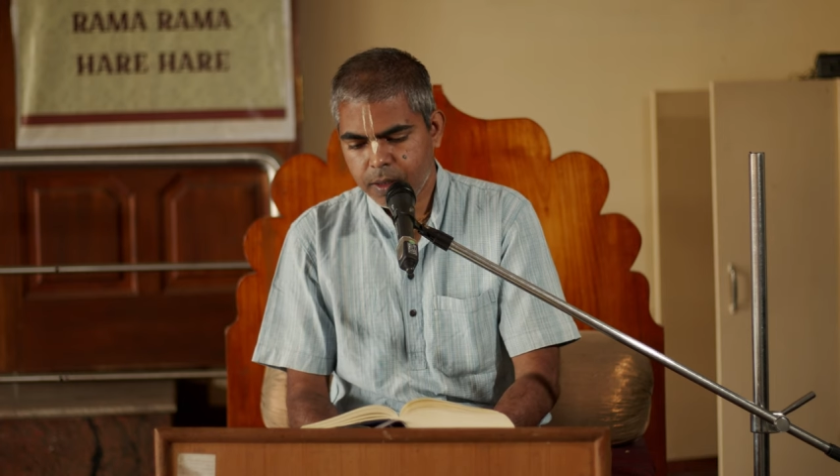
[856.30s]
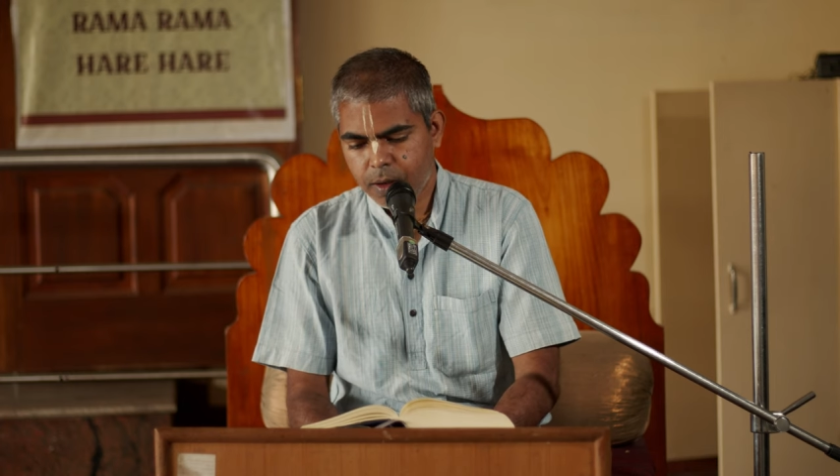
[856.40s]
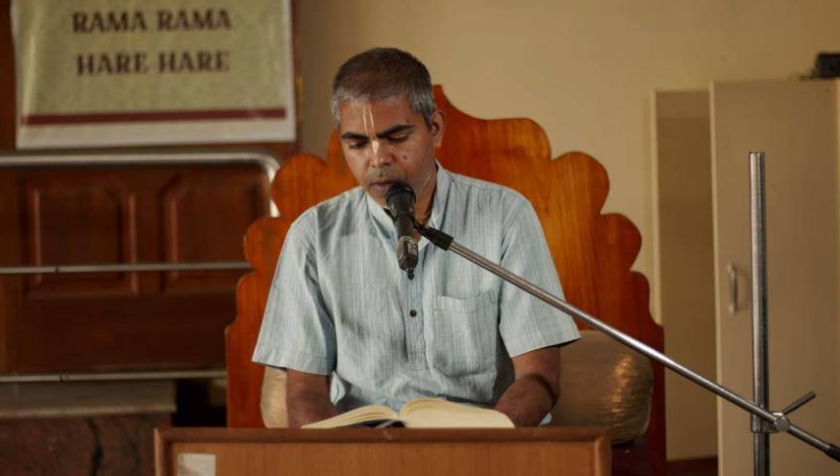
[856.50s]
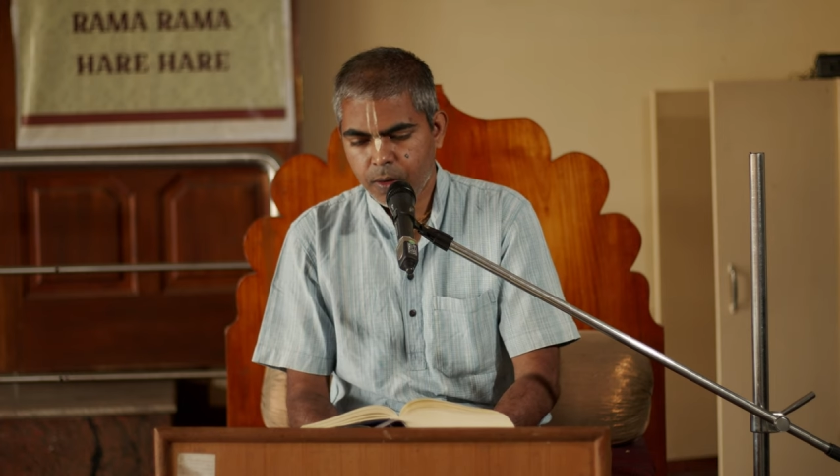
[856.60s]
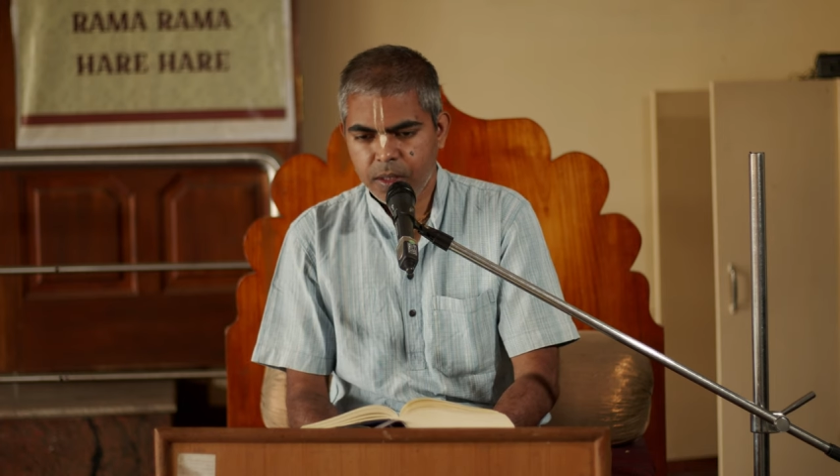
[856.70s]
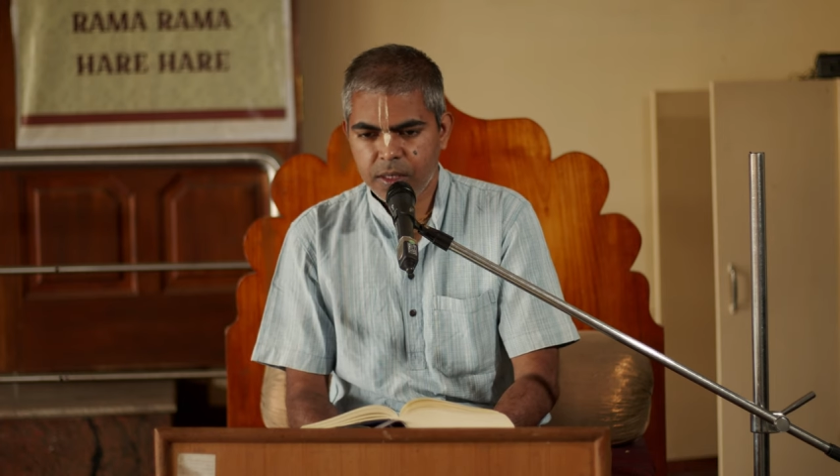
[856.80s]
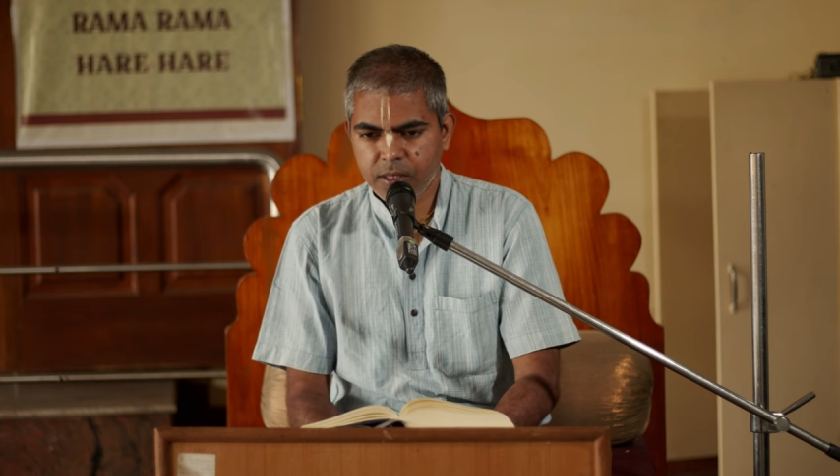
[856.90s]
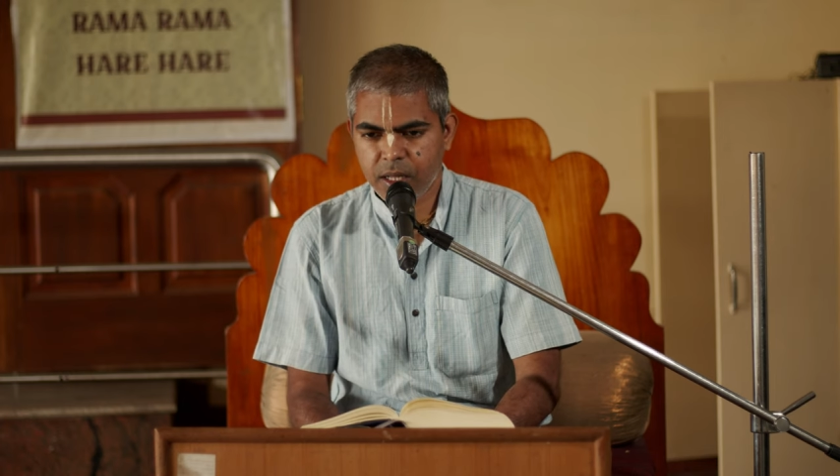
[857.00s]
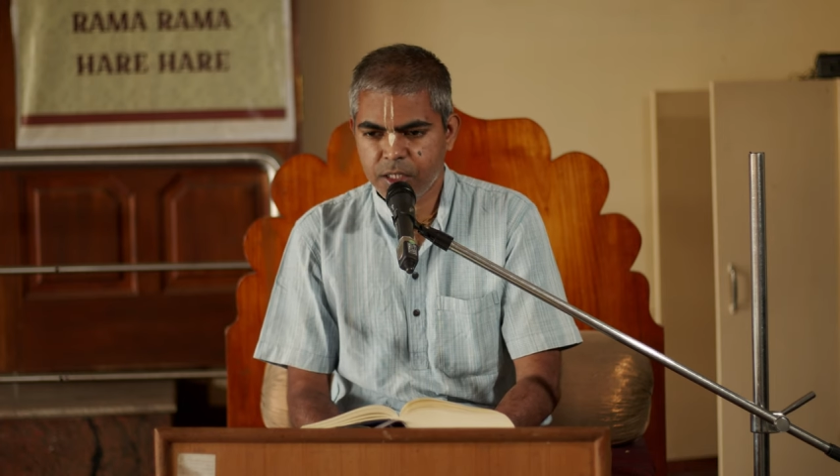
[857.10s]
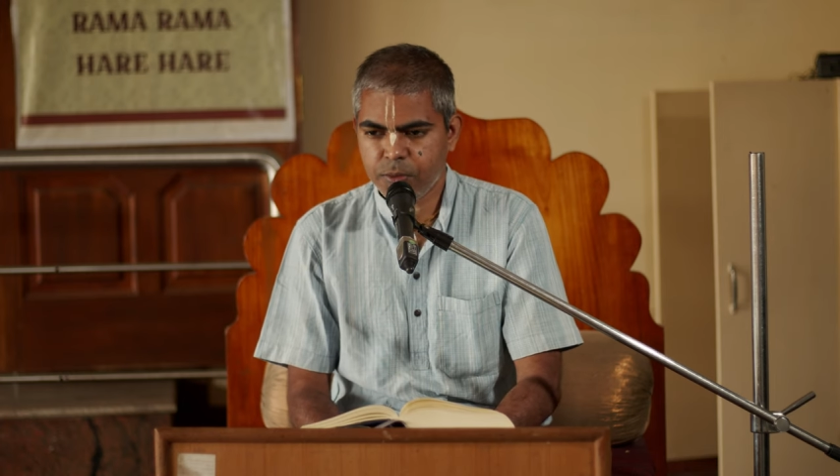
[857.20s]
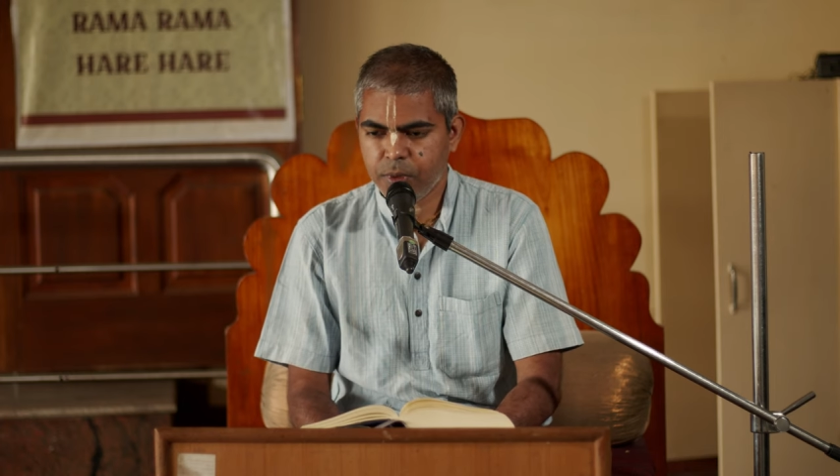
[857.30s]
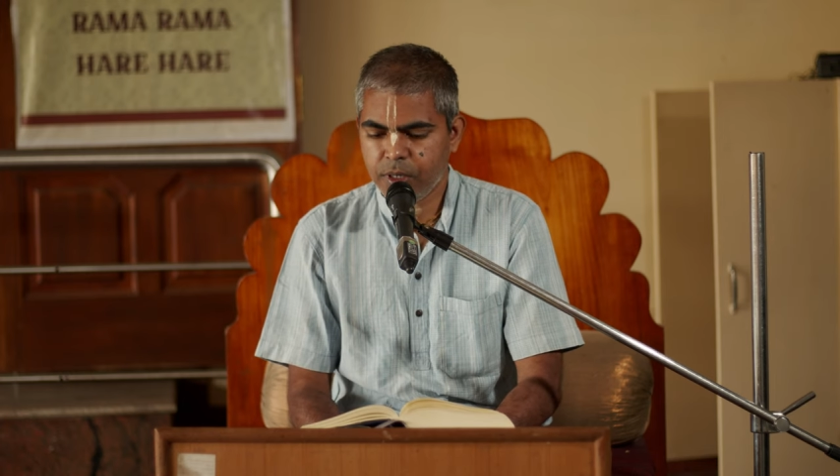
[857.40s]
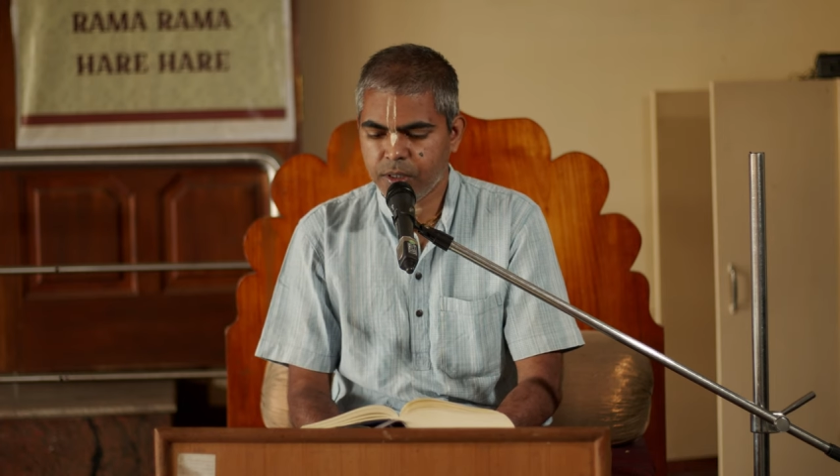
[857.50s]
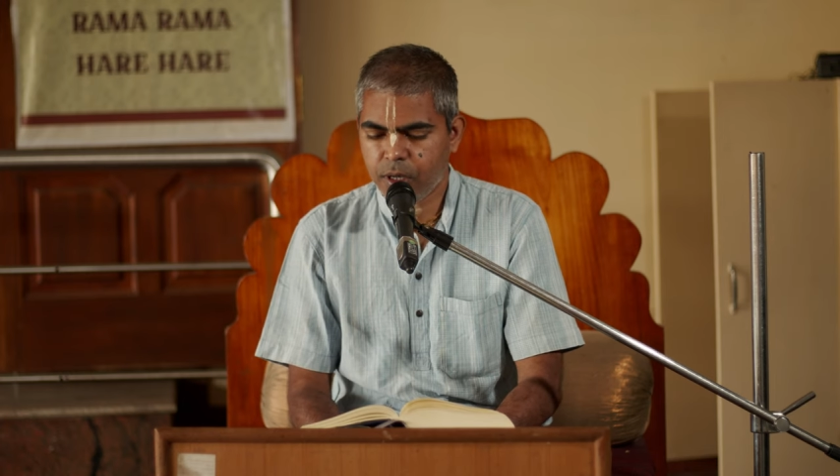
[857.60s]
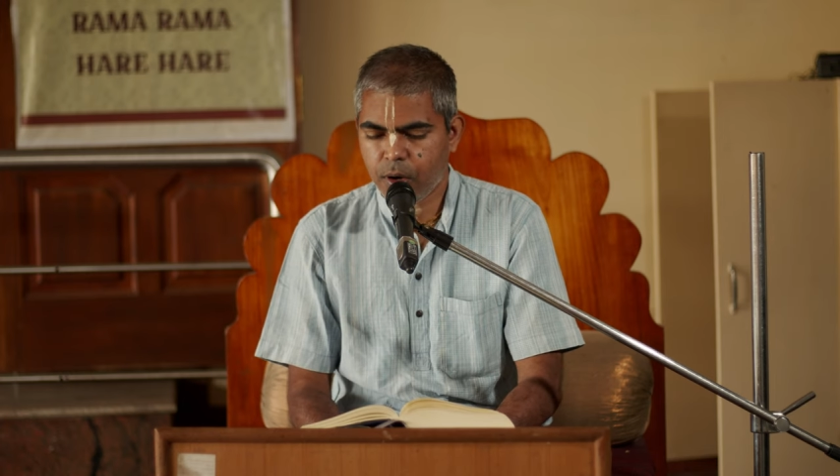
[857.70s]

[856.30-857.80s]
all these Lakshmis are